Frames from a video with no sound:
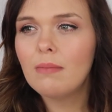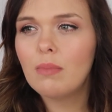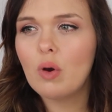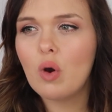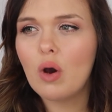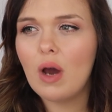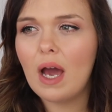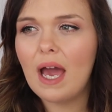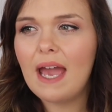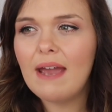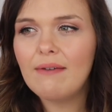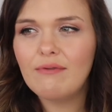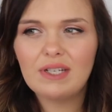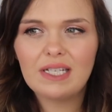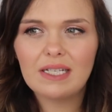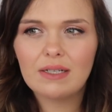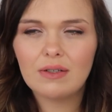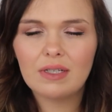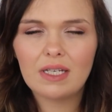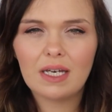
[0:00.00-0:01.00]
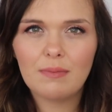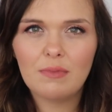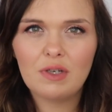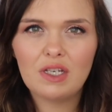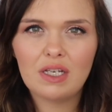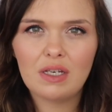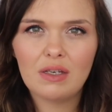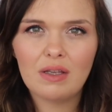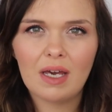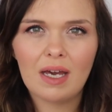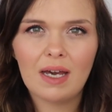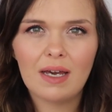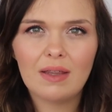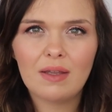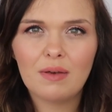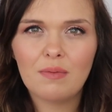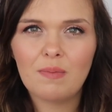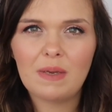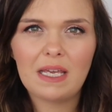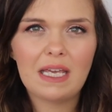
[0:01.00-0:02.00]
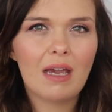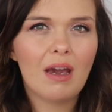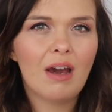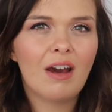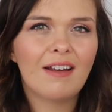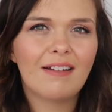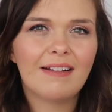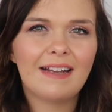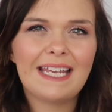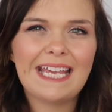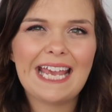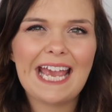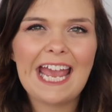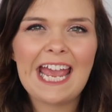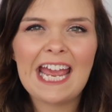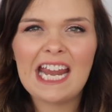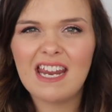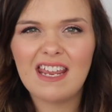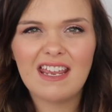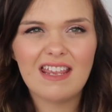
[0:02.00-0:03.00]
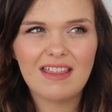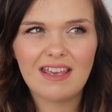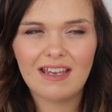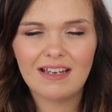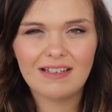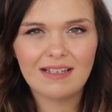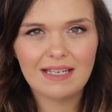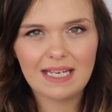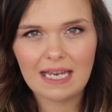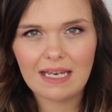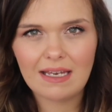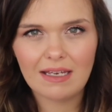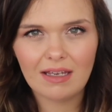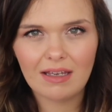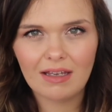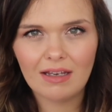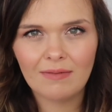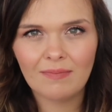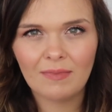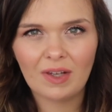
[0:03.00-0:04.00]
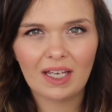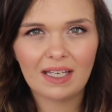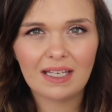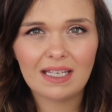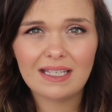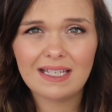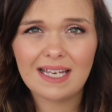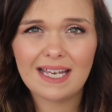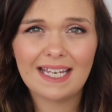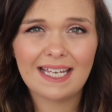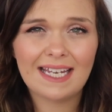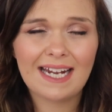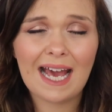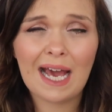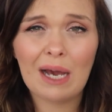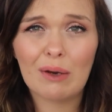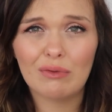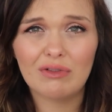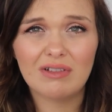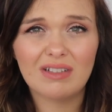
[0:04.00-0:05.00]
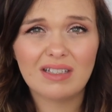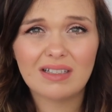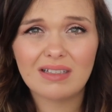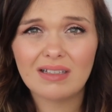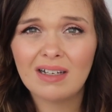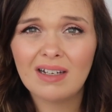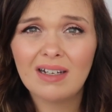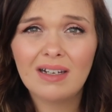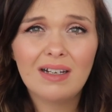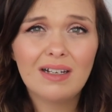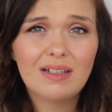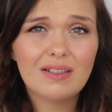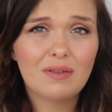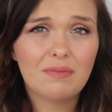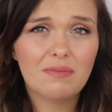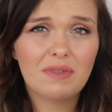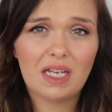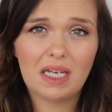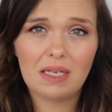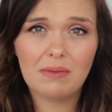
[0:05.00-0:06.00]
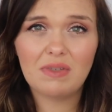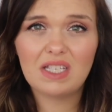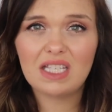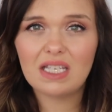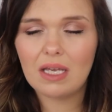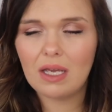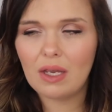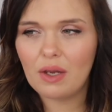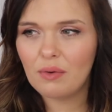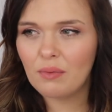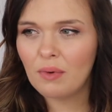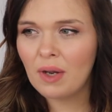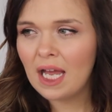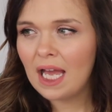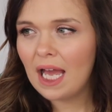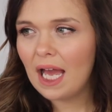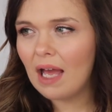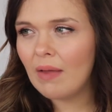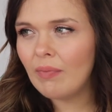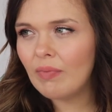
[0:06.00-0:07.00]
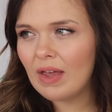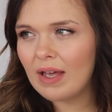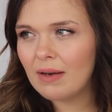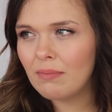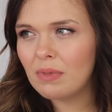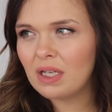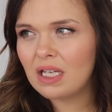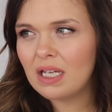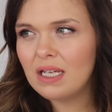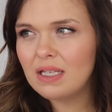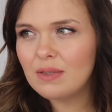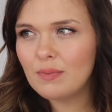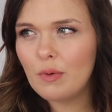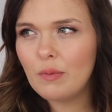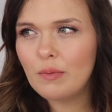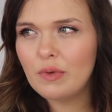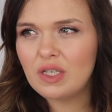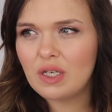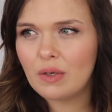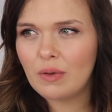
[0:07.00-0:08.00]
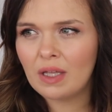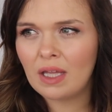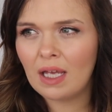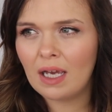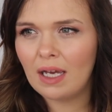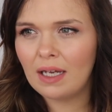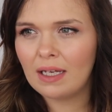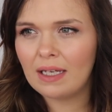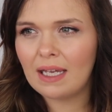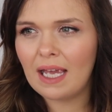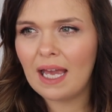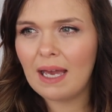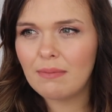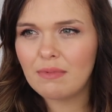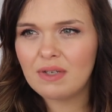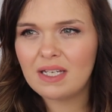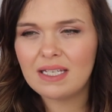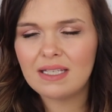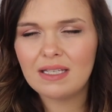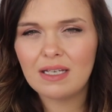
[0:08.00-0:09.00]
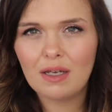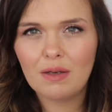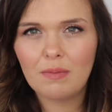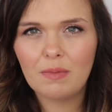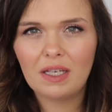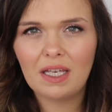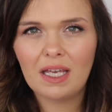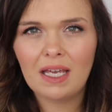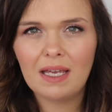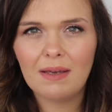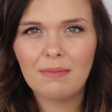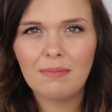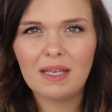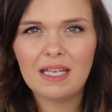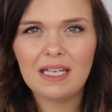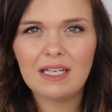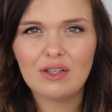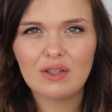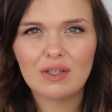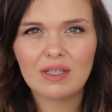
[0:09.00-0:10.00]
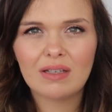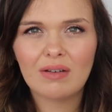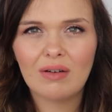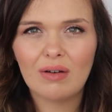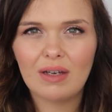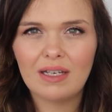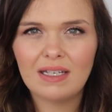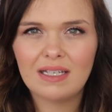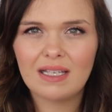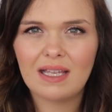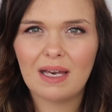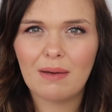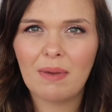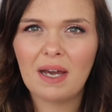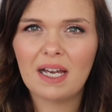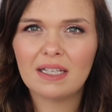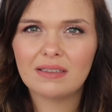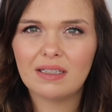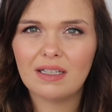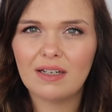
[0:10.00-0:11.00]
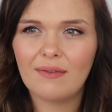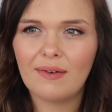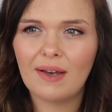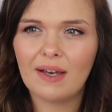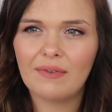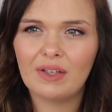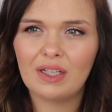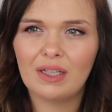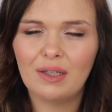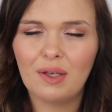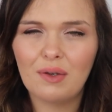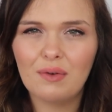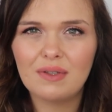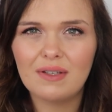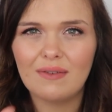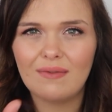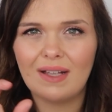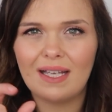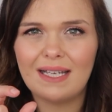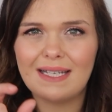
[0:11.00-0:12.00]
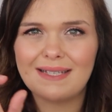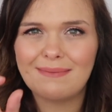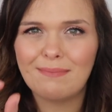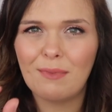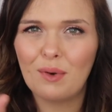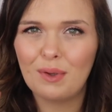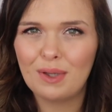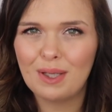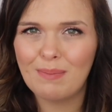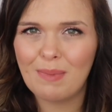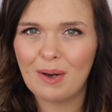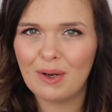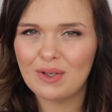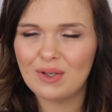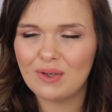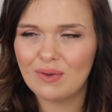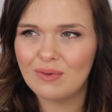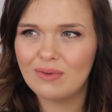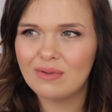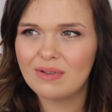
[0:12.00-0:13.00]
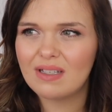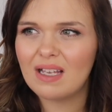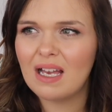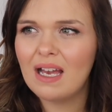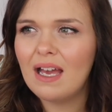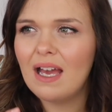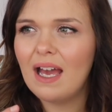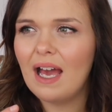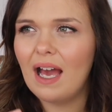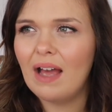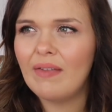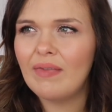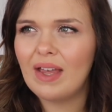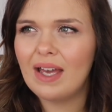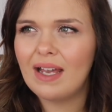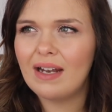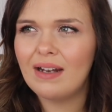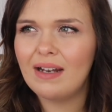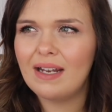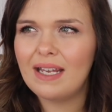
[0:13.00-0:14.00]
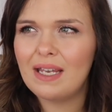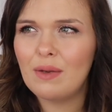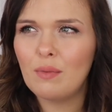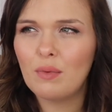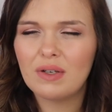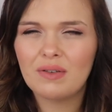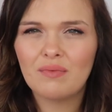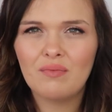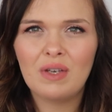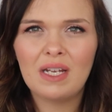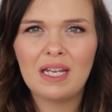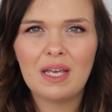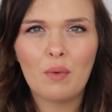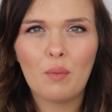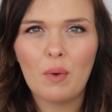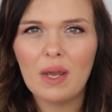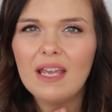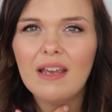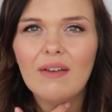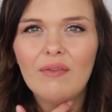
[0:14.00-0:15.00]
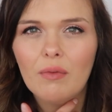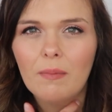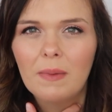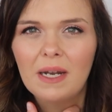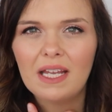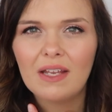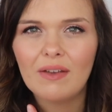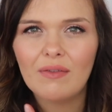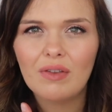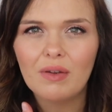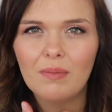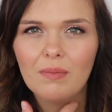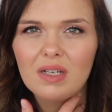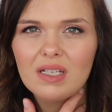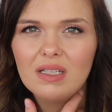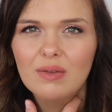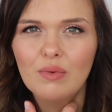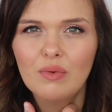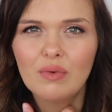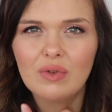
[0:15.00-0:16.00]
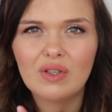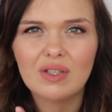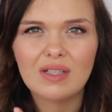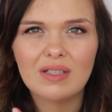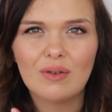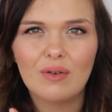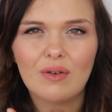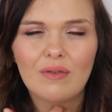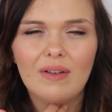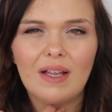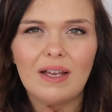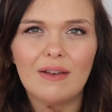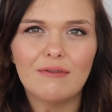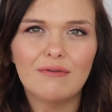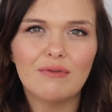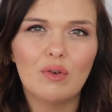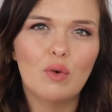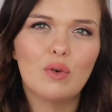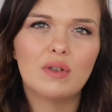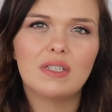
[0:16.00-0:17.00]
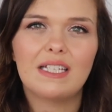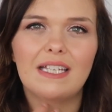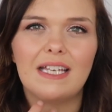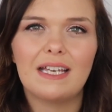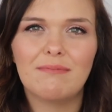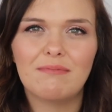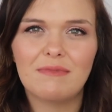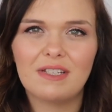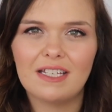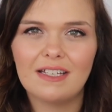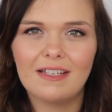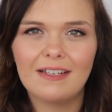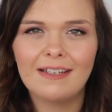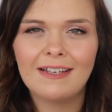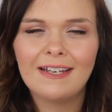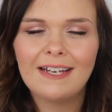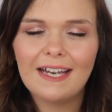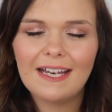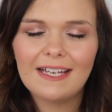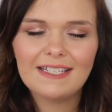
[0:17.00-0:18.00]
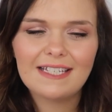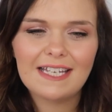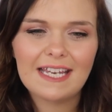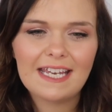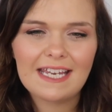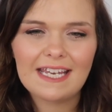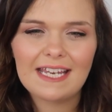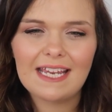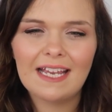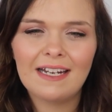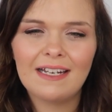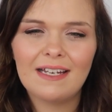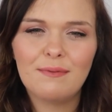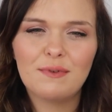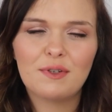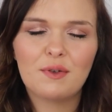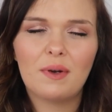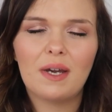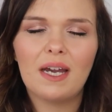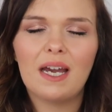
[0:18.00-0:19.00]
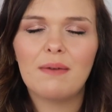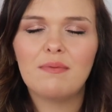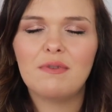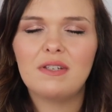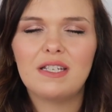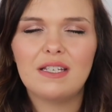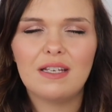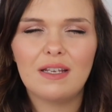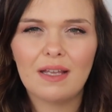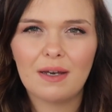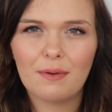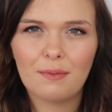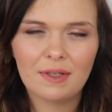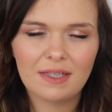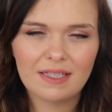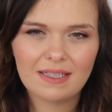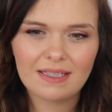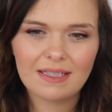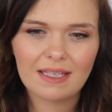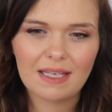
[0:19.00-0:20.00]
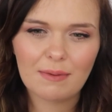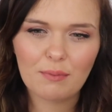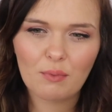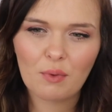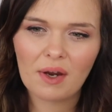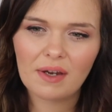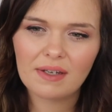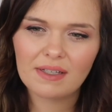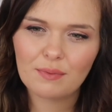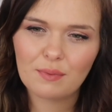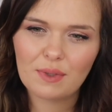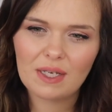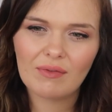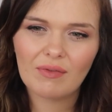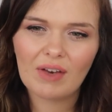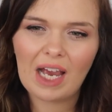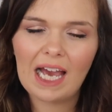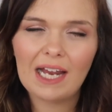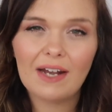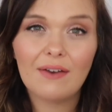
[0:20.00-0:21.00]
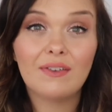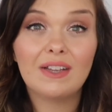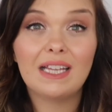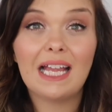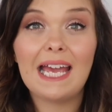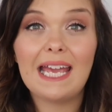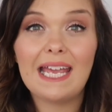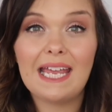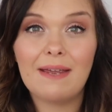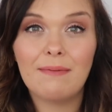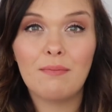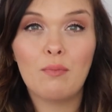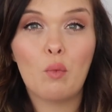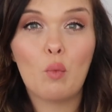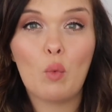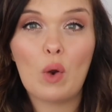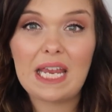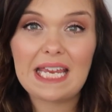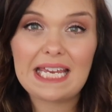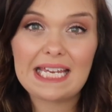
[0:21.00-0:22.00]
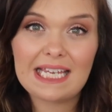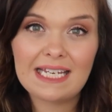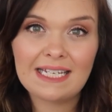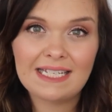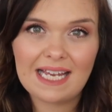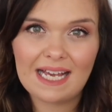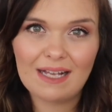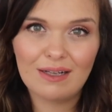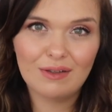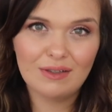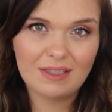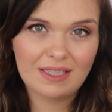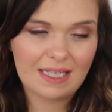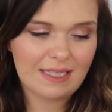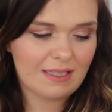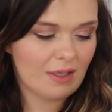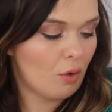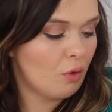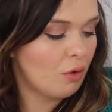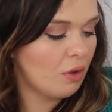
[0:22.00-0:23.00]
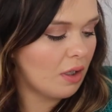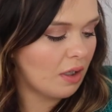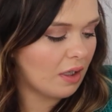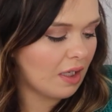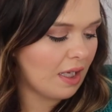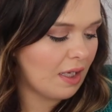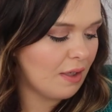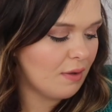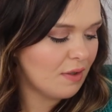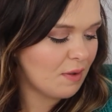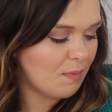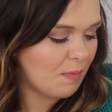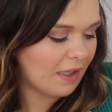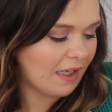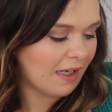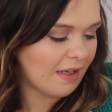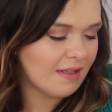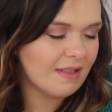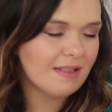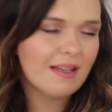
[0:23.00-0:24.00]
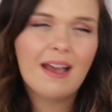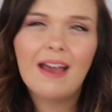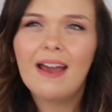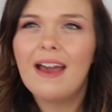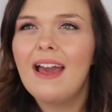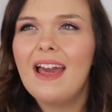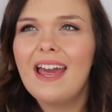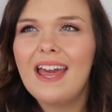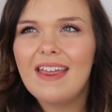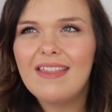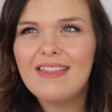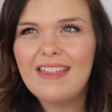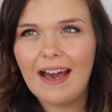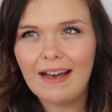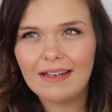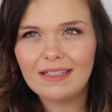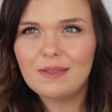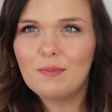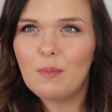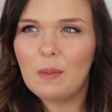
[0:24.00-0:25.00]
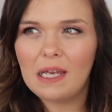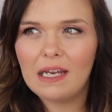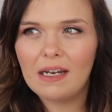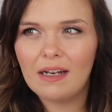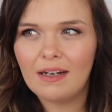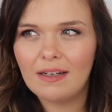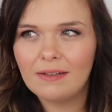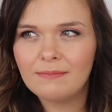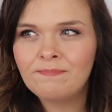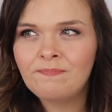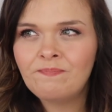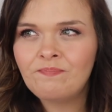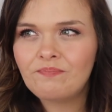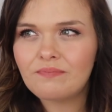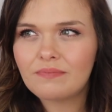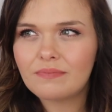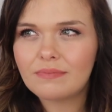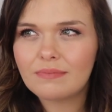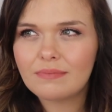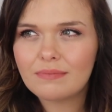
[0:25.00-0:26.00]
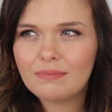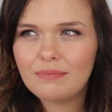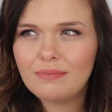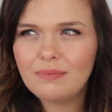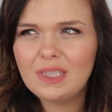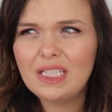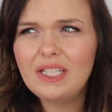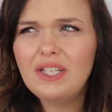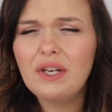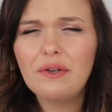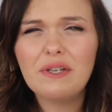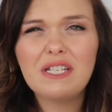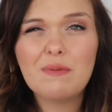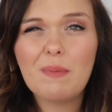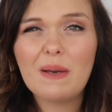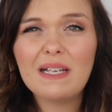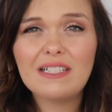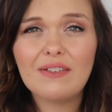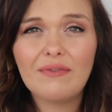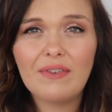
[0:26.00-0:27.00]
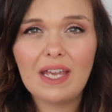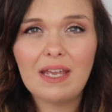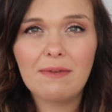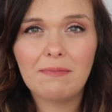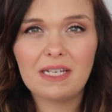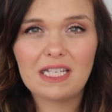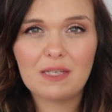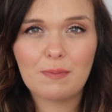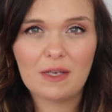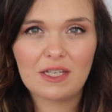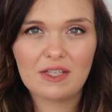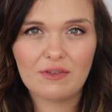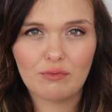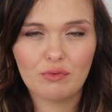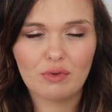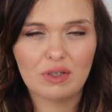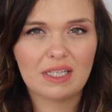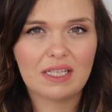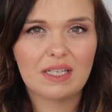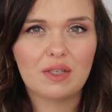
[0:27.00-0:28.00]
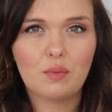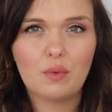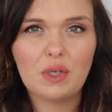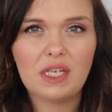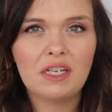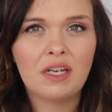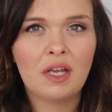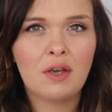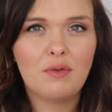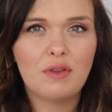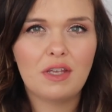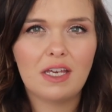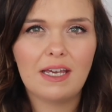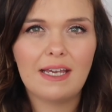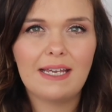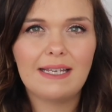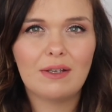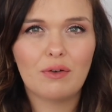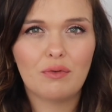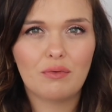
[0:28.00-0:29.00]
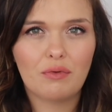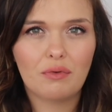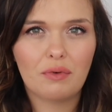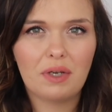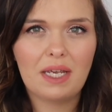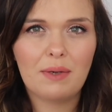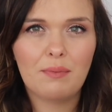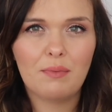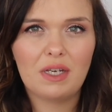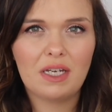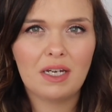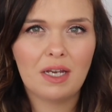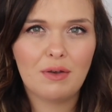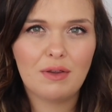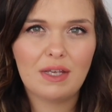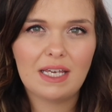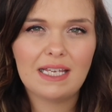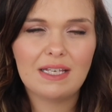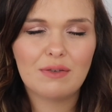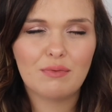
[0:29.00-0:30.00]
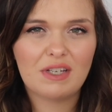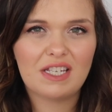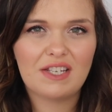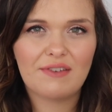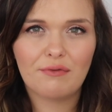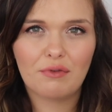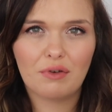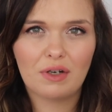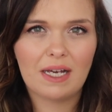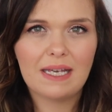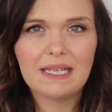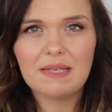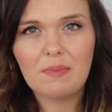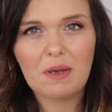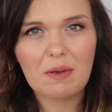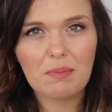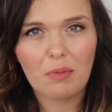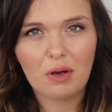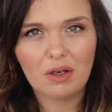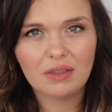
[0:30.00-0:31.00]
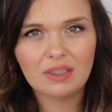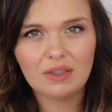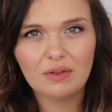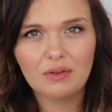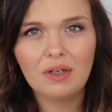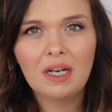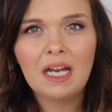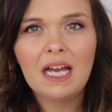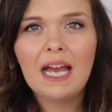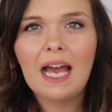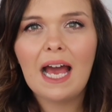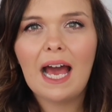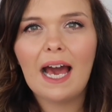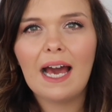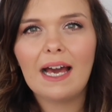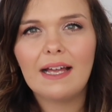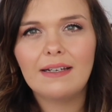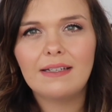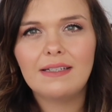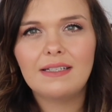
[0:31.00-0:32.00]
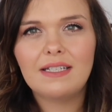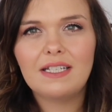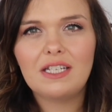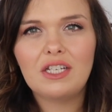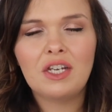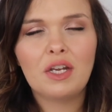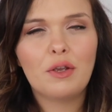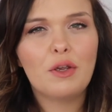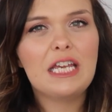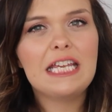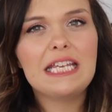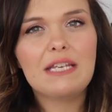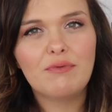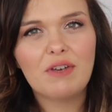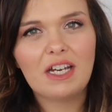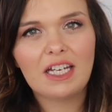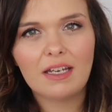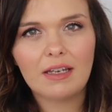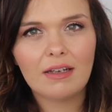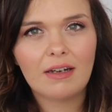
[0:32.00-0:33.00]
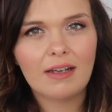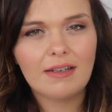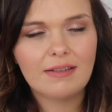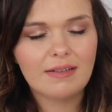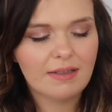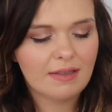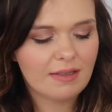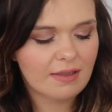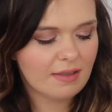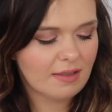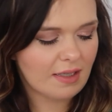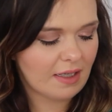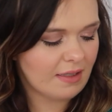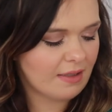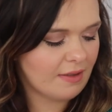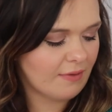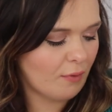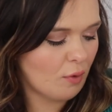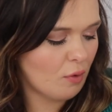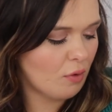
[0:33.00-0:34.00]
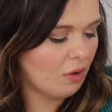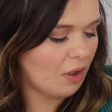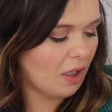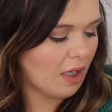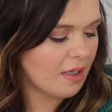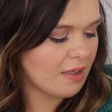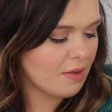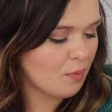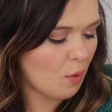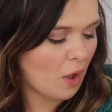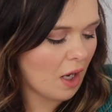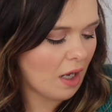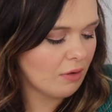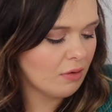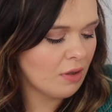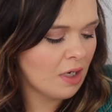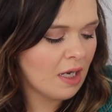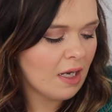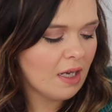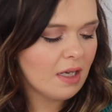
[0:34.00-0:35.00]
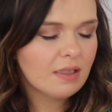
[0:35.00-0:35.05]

But every single time we do that, there'd be hardly anything taken, like you'd take an ounce, sometimes 2, and then because we were doing that and kept disturbing him, he just got into that pattern of having loads of like smaller bottles, and then he wasn't really awake for many of them because we were just sort of like forcing him to eat, and he was quite happy to do that while asleep, whereas we kind of let him wake and tell us his hunger cues, because that's been, you know, it's better for him and it's better for us because we know that he's hungry and we know that he's ready for a nice big bottle, and you know, he recognises the signs of hunger as well.